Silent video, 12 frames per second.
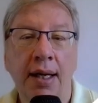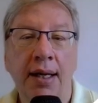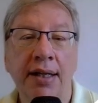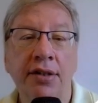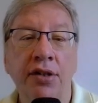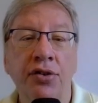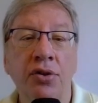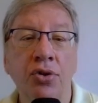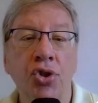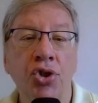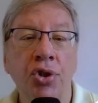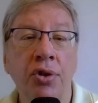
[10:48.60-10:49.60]
Let us
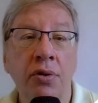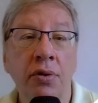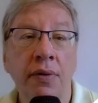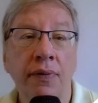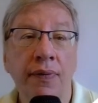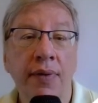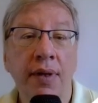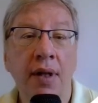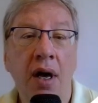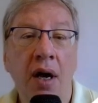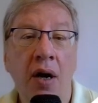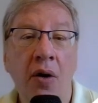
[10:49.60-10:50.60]
now show
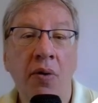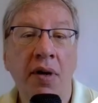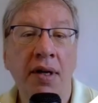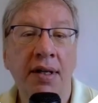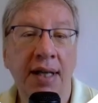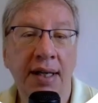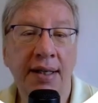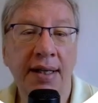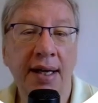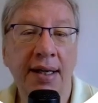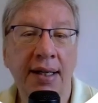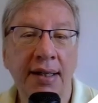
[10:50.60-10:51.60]
how
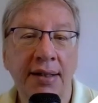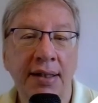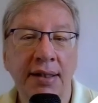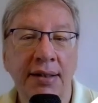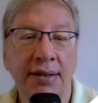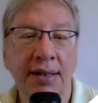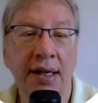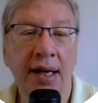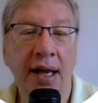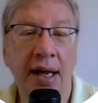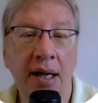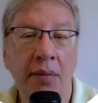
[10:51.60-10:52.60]
data analytics can
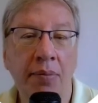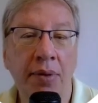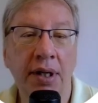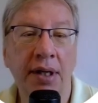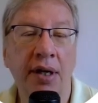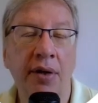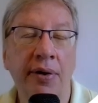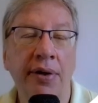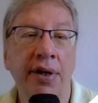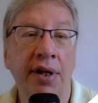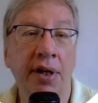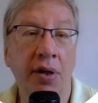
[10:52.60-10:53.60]
help in
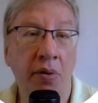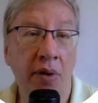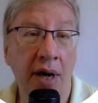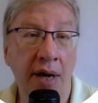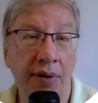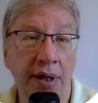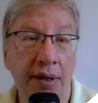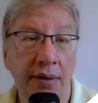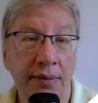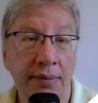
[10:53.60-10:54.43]
our inquiry.